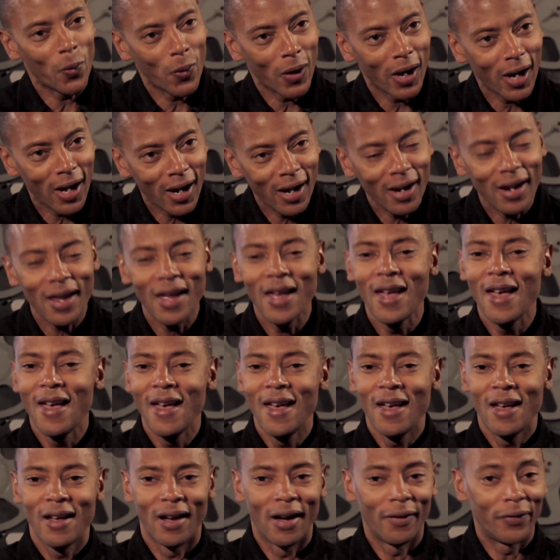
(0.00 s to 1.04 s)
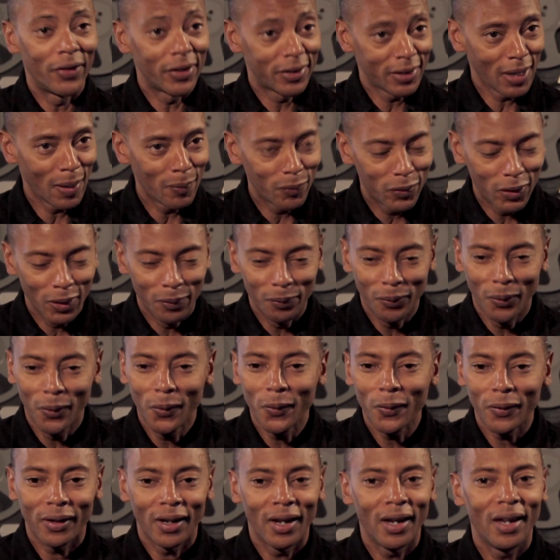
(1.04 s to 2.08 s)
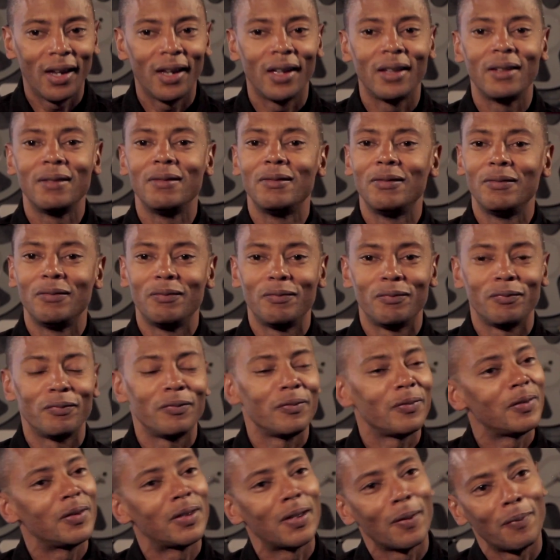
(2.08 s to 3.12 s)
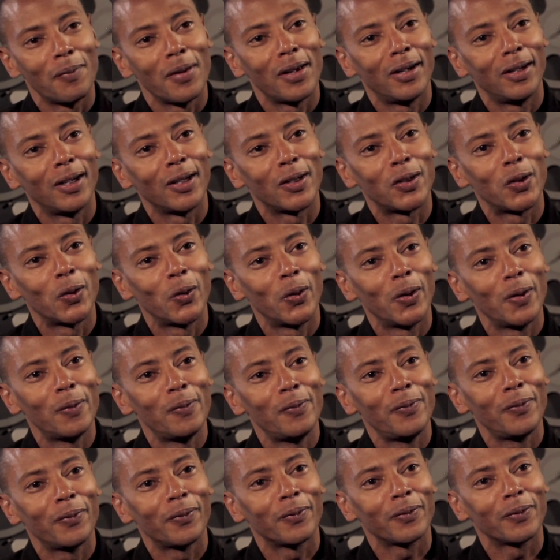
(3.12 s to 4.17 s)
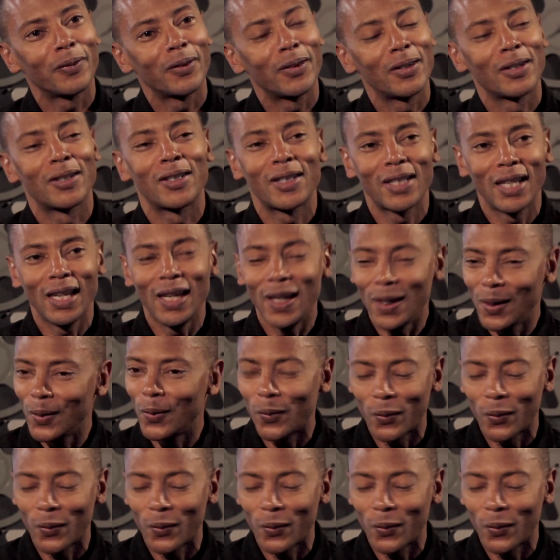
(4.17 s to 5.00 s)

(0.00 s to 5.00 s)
way of the same tempo and submitted it to him to see